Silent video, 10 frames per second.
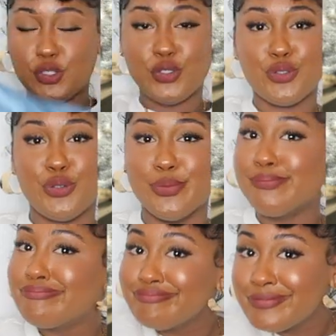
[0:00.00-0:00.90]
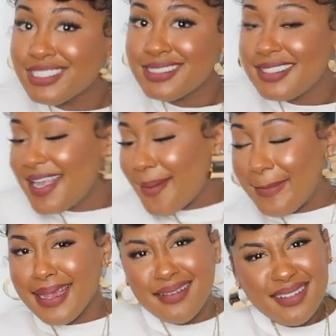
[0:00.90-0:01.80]
to
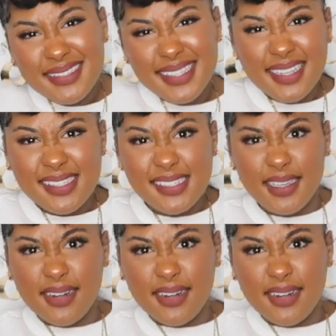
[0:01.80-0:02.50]
make it a little sexy.